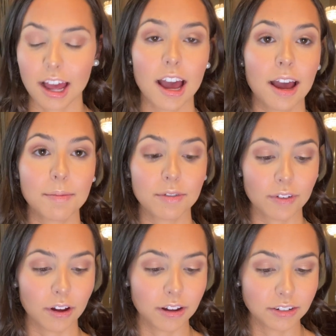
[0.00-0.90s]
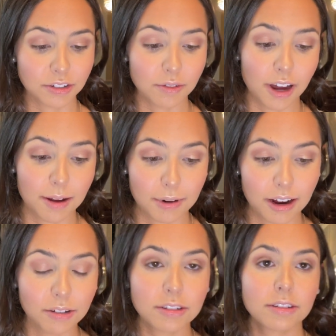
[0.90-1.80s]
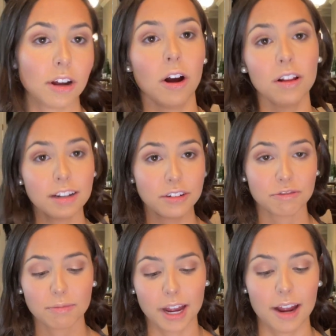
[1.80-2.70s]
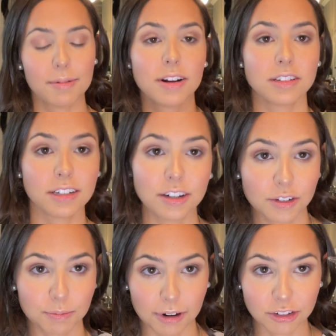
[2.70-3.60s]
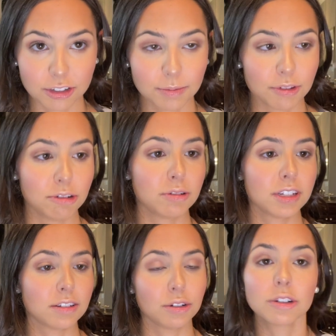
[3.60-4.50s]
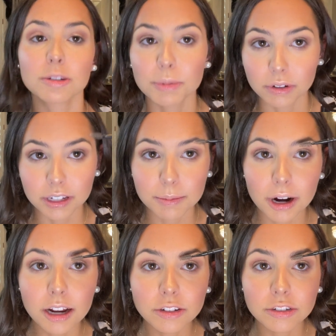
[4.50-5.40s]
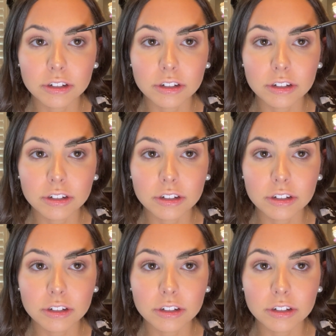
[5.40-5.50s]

I move on to eyebrows. All I do for my eyebrows is I just brush them through with this little spoolie brush.